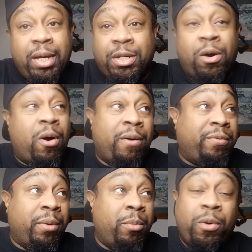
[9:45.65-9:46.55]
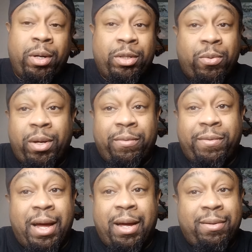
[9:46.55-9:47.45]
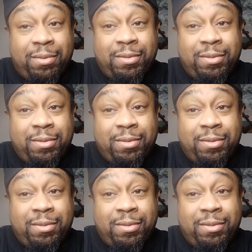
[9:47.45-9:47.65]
is going to offer him more than 12.5.